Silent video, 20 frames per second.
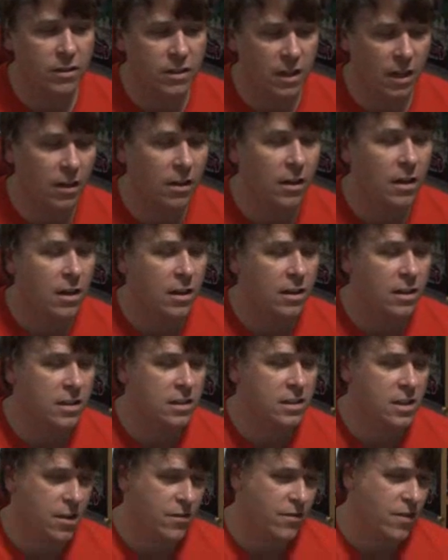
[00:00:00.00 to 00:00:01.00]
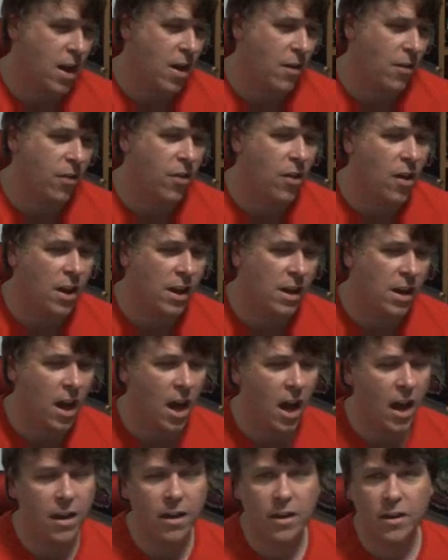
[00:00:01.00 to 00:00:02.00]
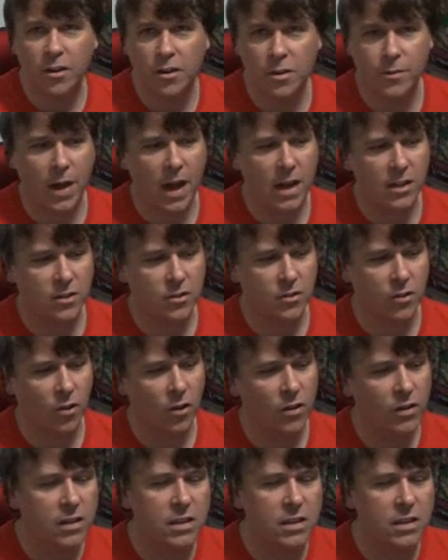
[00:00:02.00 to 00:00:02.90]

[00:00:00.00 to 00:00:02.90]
So this time round, 39, not a bad score.